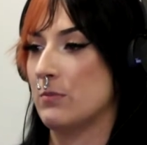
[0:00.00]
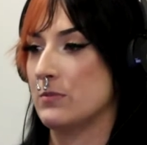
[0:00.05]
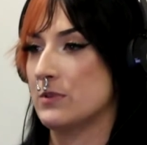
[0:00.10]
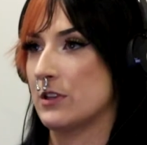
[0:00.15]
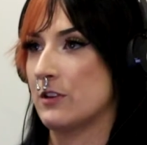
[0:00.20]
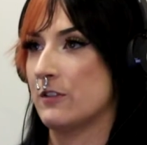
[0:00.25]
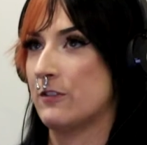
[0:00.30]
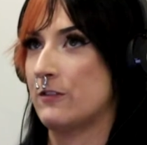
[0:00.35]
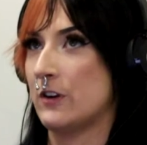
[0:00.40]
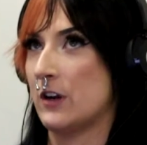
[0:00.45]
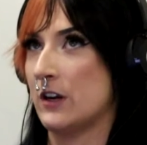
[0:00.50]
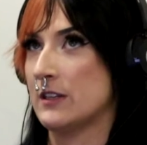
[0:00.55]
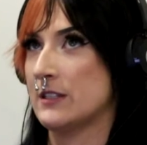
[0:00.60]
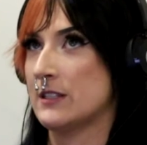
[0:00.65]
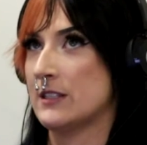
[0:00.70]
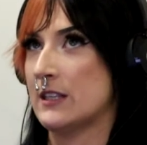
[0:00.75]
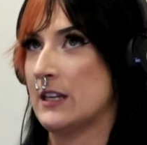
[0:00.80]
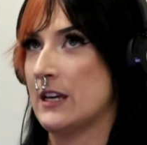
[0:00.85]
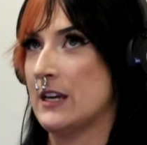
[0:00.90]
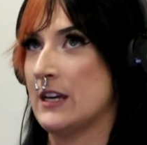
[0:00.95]
So the
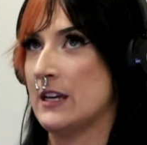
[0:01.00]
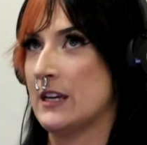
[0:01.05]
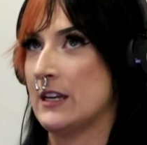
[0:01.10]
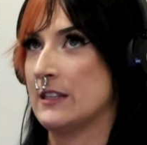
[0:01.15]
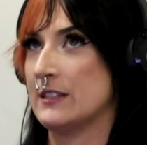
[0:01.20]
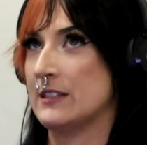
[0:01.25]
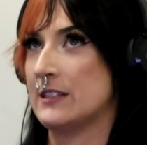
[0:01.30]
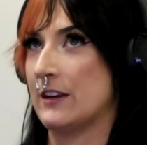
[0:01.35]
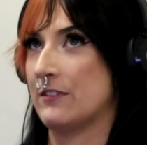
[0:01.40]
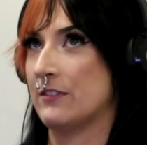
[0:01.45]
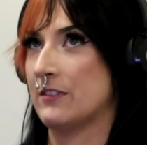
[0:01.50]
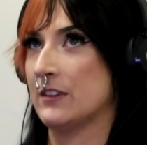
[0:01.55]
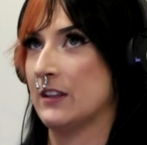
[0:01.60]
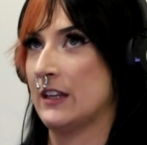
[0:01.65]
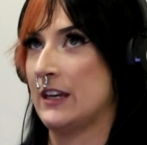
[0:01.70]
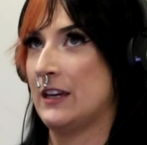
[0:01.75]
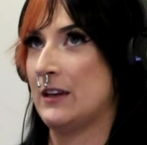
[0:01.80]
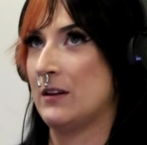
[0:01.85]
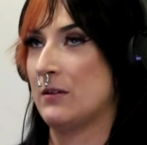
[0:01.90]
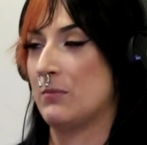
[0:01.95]
first thing is
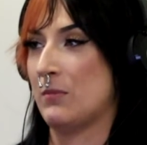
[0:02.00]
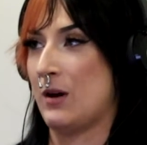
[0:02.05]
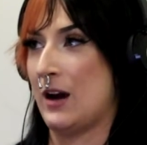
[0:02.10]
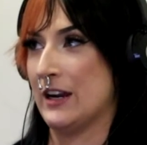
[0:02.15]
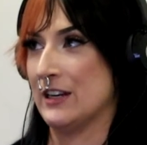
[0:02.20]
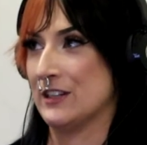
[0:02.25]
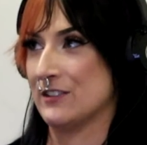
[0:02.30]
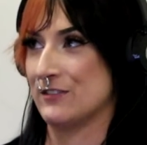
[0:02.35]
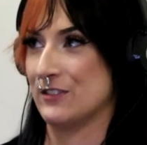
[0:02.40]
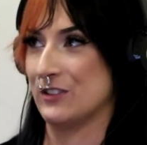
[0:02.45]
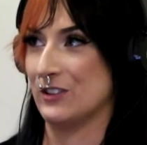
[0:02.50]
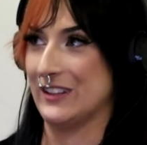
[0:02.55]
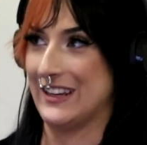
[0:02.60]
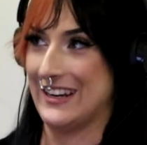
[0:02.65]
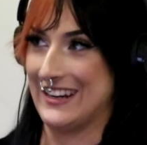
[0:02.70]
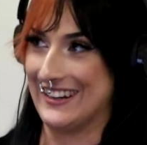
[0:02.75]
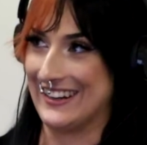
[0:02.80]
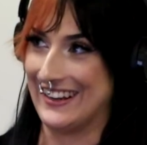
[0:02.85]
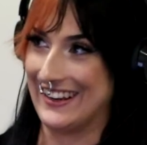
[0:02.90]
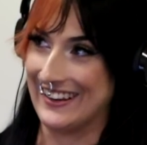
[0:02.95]
definitely mindful
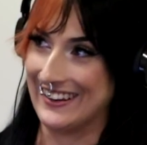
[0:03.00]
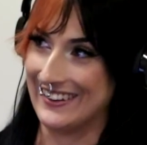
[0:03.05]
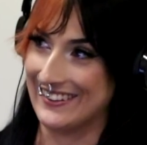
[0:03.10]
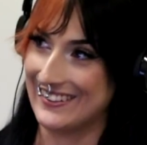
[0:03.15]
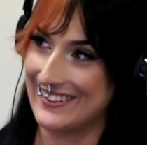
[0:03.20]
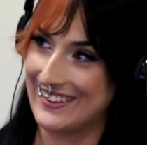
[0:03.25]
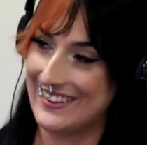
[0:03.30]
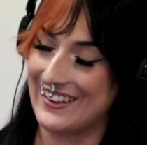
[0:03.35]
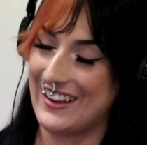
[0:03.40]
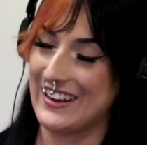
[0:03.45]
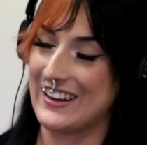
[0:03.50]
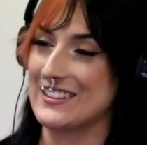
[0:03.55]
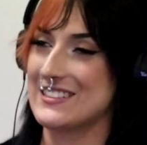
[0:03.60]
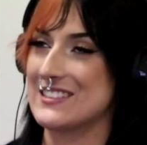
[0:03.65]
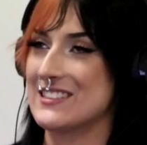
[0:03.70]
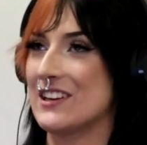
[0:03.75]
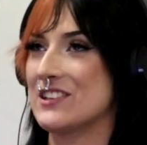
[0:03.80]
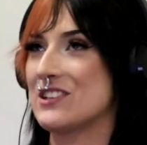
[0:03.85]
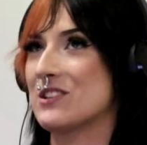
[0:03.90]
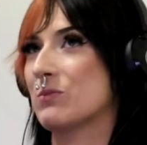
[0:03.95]
eating. Like it's
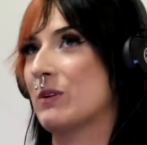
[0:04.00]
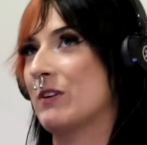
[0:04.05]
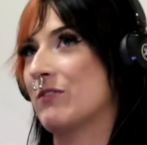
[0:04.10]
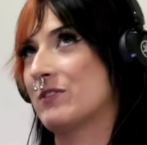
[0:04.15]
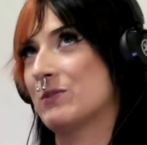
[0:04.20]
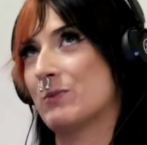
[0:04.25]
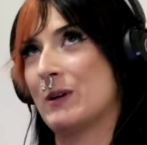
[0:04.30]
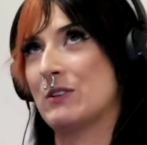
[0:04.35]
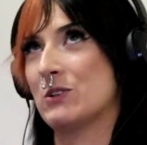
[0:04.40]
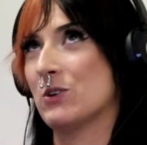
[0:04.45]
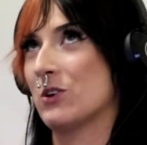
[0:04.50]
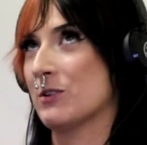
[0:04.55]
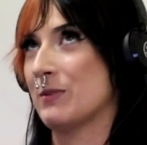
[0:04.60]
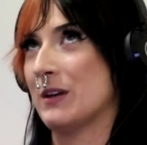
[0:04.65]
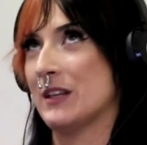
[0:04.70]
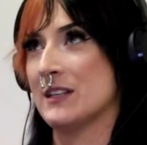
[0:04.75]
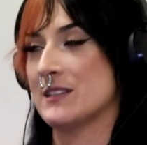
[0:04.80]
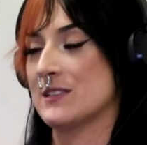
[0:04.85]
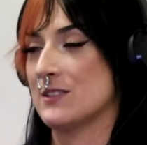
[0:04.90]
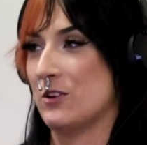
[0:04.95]
such, we've talked
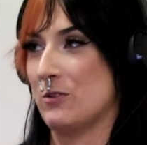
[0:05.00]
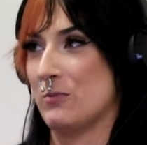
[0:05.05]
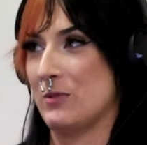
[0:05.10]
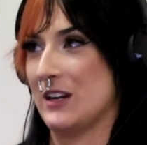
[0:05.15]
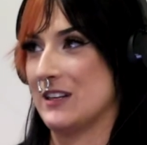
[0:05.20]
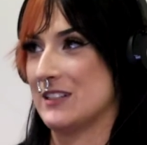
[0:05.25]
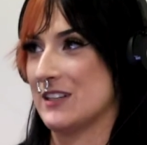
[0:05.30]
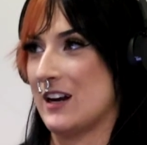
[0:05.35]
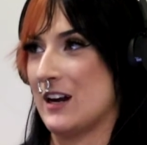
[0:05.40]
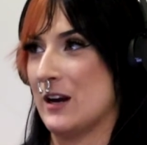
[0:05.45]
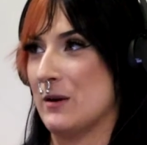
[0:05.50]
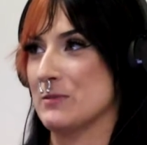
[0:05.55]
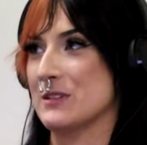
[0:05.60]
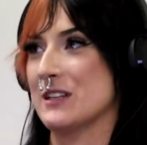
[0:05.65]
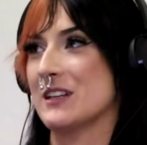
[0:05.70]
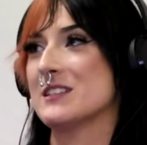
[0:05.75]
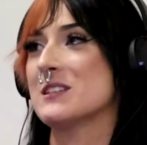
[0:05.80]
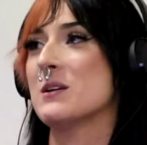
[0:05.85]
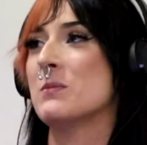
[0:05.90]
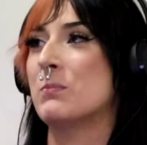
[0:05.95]
about that so many times, and
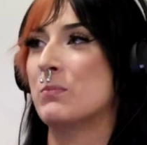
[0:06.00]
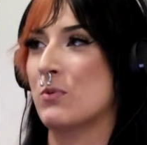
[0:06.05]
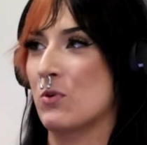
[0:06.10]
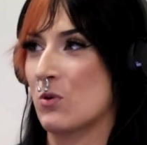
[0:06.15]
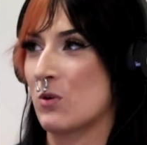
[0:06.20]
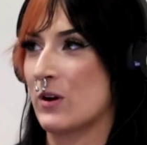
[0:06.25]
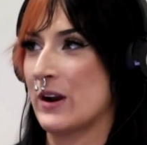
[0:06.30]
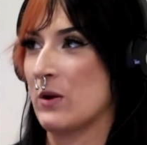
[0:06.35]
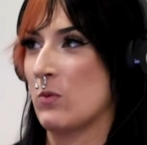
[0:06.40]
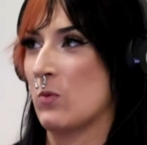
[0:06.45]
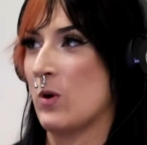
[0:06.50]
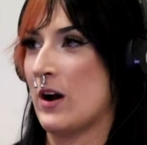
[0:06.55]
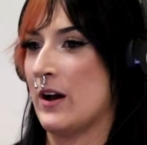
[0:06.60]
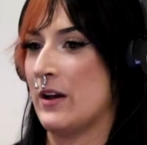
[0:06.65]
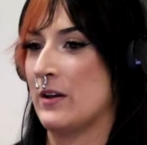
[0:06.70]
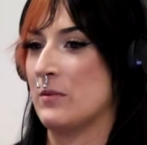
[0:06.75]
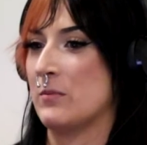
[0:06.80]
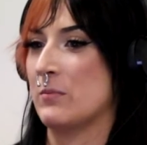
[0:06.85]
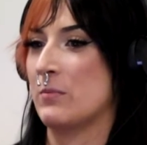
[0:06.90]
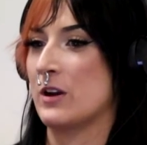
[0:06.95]
it's a boring
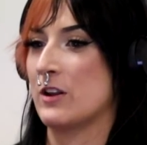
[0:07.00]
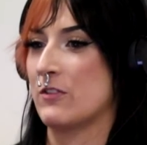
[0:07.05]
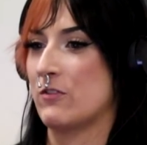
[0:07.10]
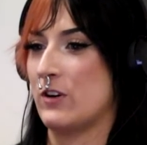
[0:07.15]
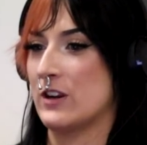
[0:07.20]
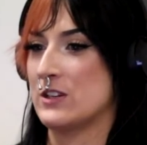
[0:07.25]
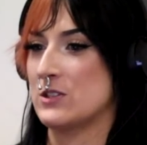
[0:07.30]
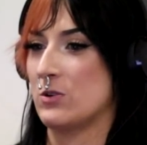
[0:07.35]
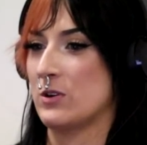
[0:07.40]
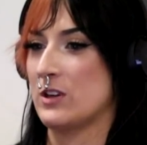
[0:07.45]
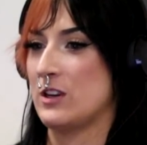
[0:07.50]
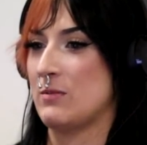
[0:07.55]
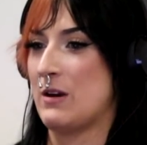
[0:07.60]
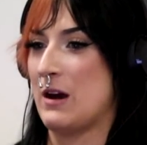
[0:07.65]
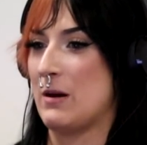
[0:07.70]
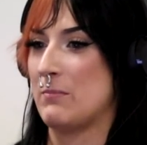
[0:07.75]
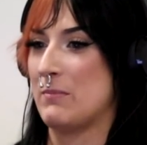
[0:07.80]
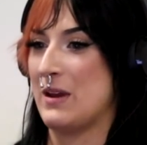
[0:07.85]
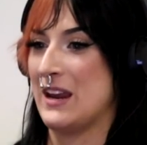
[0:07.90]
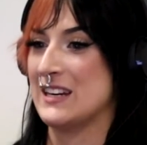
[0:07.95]
one. But if we're talking
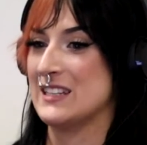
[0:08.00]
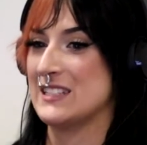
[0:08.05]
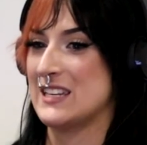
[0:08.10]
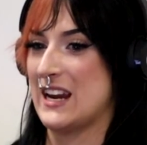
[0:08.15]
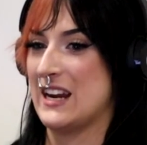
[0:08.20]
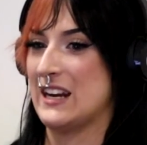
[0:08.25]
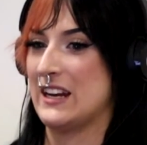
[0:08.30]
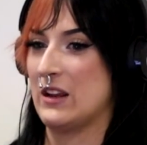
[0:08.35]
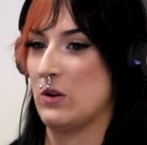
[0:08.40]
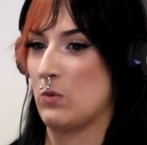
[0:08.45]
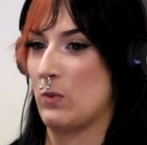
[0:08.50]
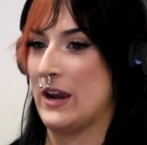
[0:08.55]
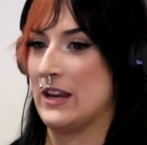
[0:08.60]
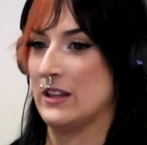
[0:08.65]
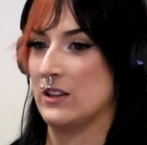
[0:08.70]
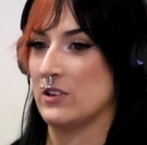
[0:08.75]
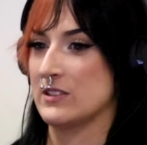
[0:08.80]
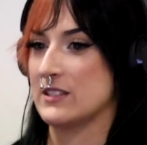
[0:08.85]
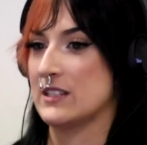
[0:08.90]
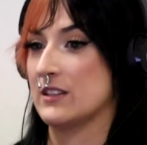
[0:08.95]
about maintaining weight
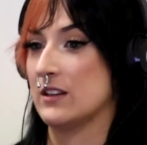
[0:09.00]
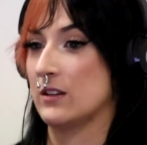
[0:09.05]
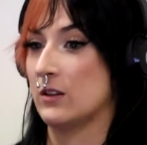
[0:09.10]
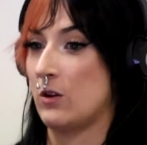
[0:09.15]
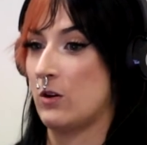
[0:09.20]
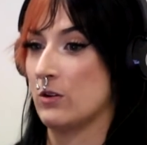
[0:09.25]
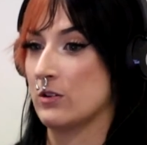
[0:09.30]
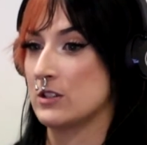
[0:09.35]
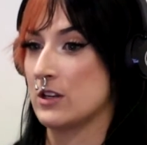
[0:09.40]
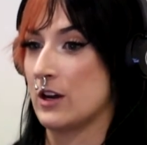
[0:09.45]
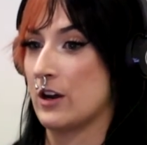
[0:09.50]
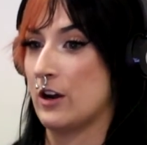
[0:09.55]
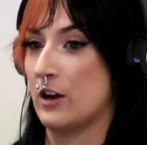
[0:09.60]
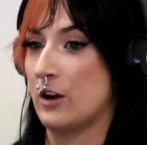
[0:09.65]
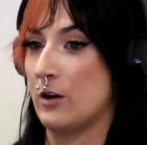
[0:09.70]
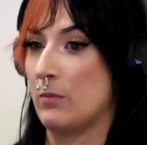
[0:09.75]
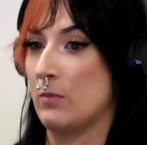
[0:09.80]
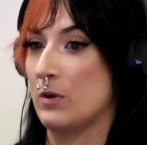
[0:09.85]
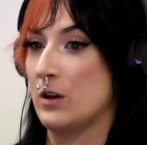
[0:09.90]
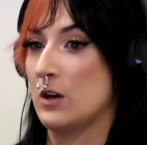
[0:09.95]
loss in the long
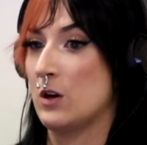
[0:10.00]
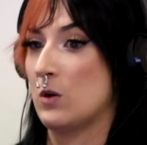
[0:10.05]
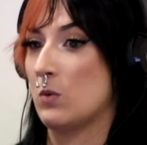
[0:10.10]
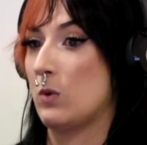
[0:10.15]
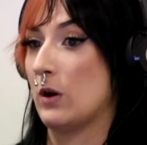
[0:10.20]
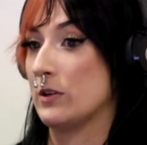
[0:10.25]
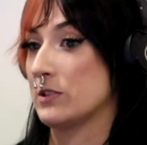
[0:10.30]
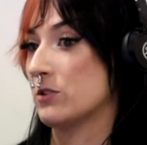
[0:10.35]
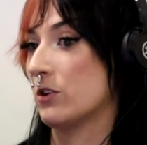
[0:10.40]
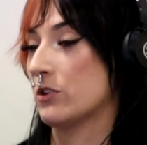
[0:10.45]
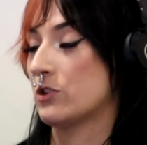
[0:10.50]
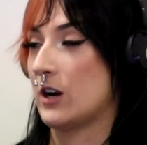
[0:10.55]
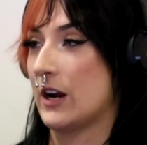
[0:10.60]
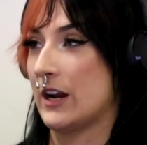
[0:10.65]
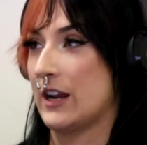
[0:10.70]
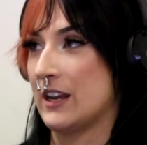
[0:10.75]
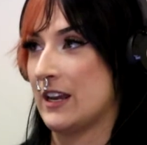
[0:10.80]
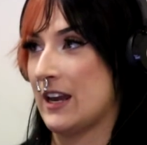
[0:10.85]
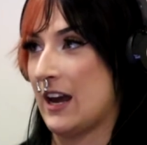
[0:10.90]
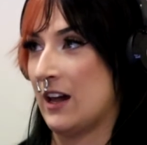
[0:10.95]
term whilst not
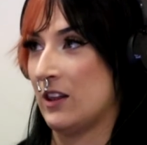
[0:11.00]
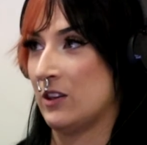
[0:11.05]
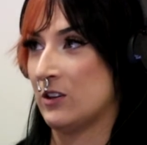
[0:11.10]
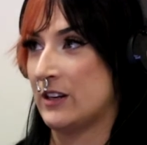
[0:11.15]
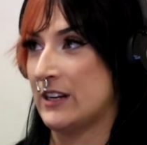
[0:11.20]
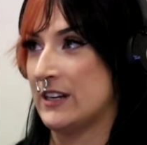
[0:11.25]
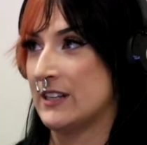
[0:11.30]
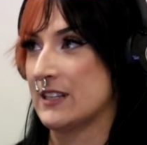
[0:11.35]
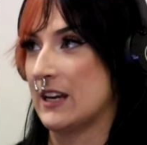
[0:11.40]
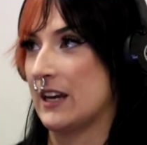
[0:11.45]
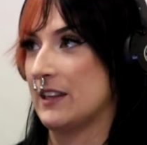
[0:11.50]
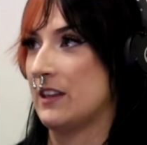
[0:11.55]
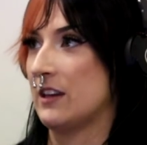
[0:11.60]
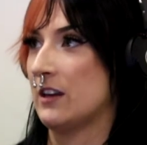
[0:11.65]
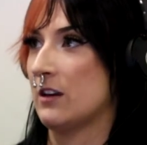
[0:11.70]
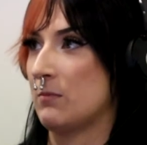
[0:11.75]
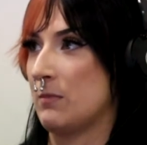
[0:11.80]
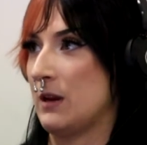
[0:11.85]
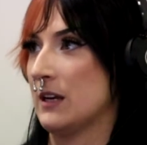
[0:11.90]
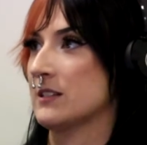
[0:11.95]
tracking calories, I think
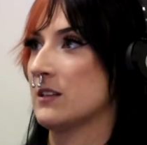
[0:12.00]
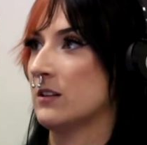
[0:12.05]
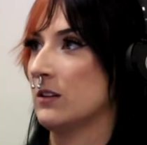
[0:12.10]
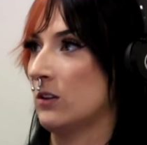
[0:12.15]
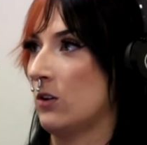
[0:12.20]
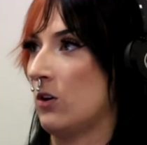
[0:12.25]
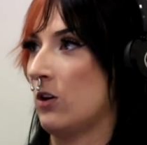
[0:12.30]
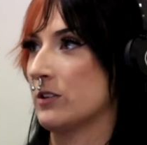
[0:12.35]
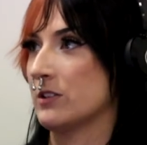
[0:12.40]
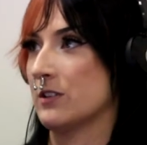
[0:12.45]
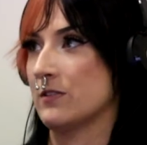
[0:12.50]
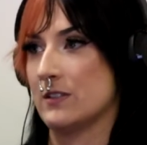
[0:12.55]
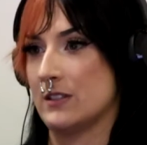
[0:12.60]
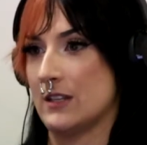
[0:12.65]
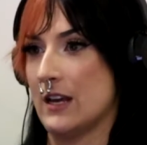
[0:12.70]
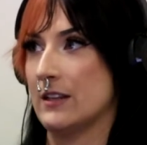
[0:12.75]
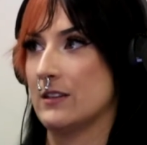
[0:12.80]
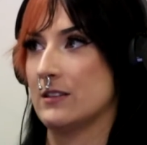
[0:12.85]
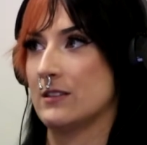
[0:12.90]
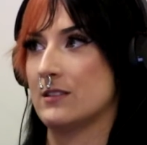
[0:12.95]
it makes a lot of
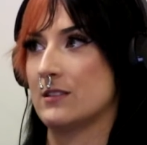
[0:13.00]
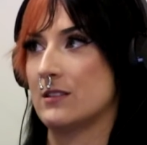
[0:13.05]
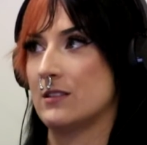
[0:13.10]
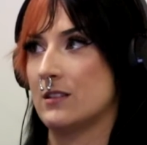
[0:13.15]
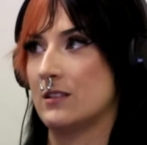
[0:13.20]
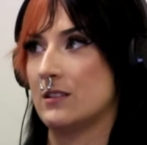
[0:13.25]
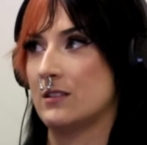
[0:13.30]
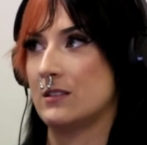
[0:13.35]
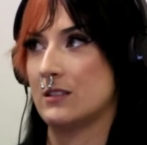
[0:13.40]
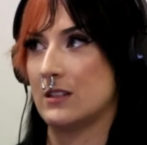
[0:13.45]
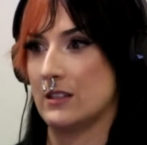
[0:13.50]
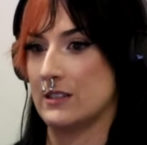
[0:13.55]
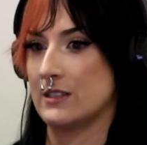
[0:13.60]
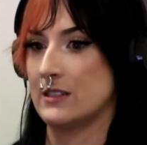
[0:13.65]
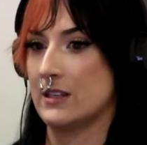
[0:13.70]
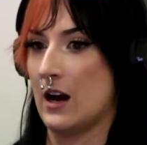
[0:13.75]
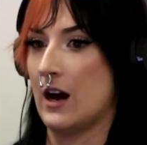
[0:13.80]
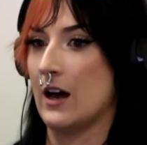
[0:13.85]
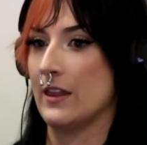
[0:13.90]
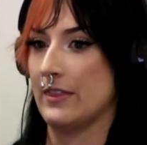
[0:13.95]
sense to
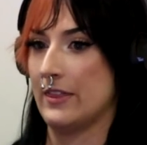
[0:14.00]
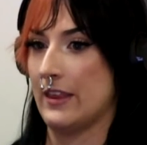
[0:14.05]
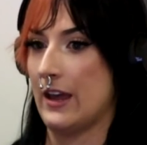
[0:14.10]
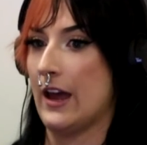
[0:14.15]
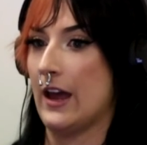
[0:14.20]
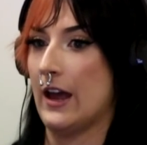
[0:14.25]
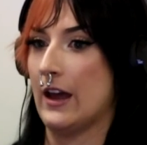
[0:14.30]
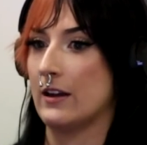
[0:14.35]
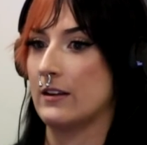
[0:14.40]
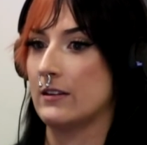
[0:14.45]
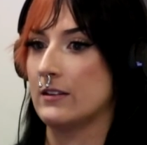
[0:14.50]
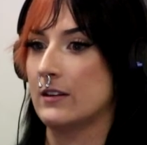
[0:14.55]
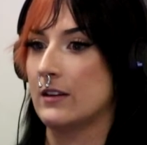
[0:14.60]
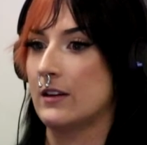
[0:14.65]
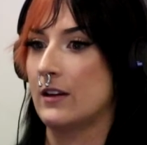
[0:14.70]
start there.